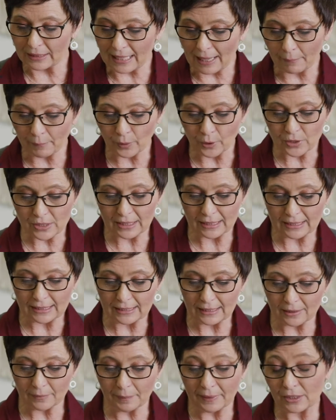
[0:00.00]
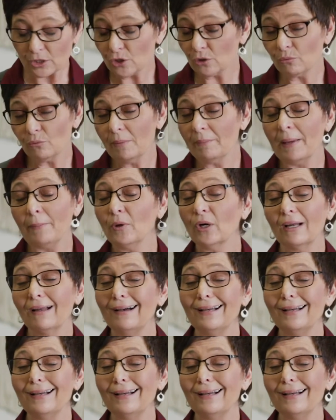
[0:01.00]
bring that person into the picture. Remember,